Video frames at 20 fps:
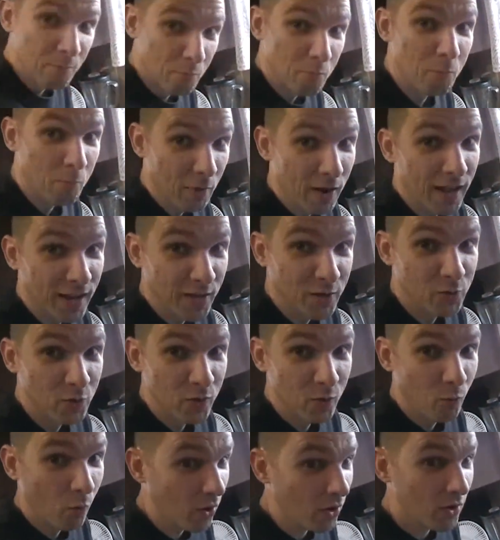But I could
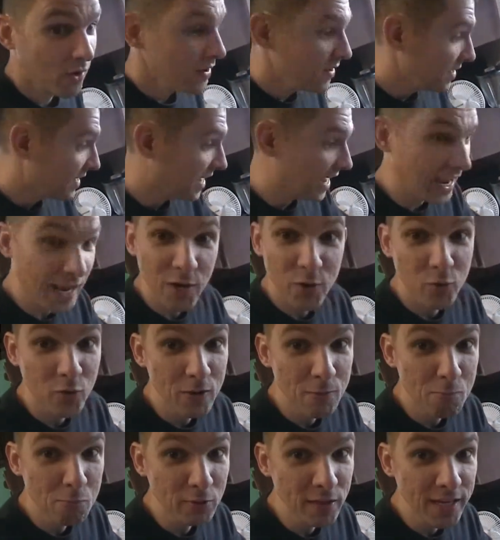drink water, can't
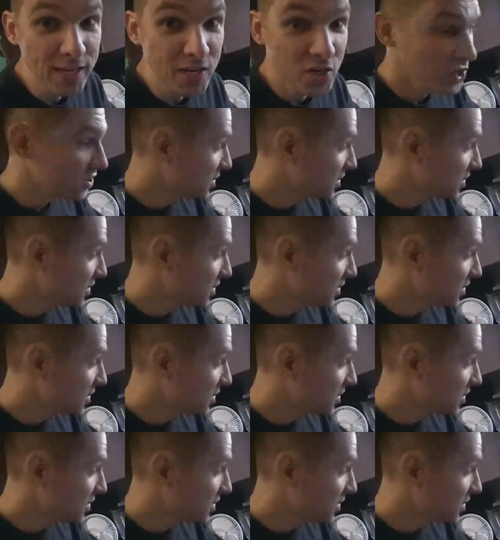drink bleach.